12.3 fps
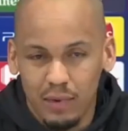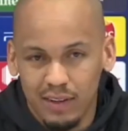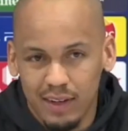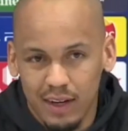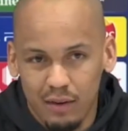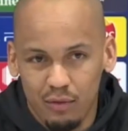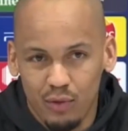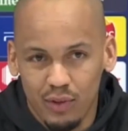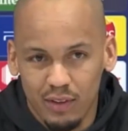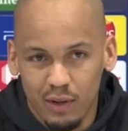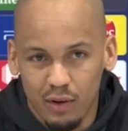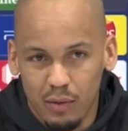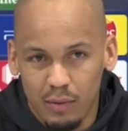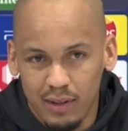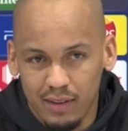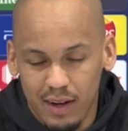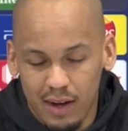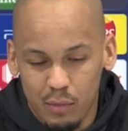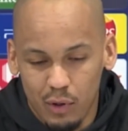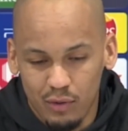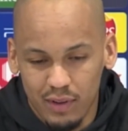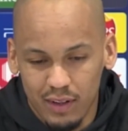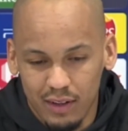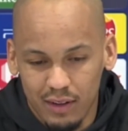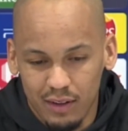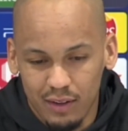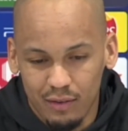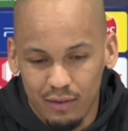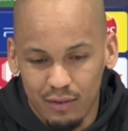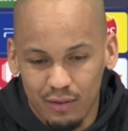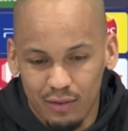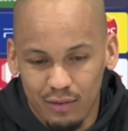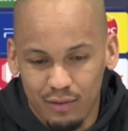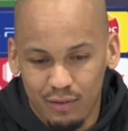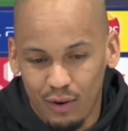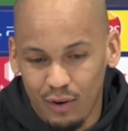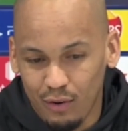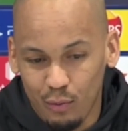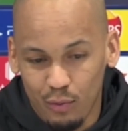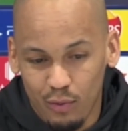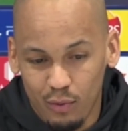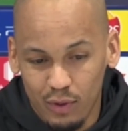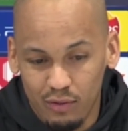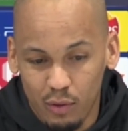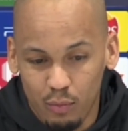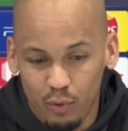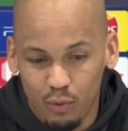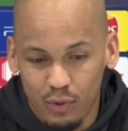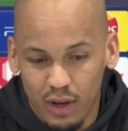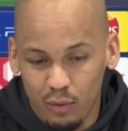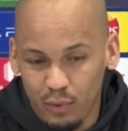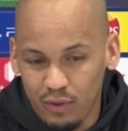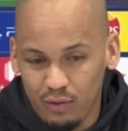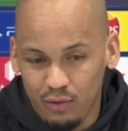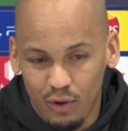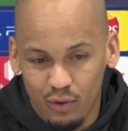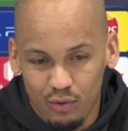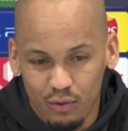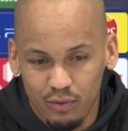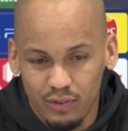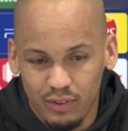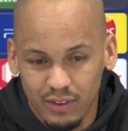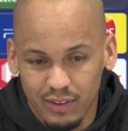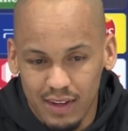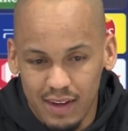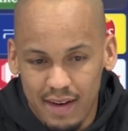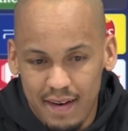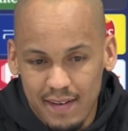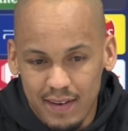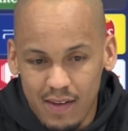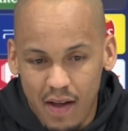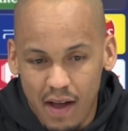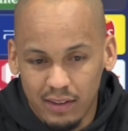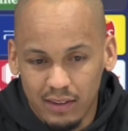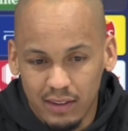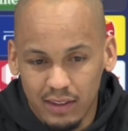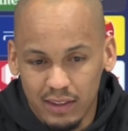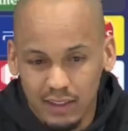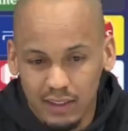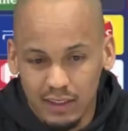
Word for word: the media, everyone talk about the Liverpool can win 4 trophies, and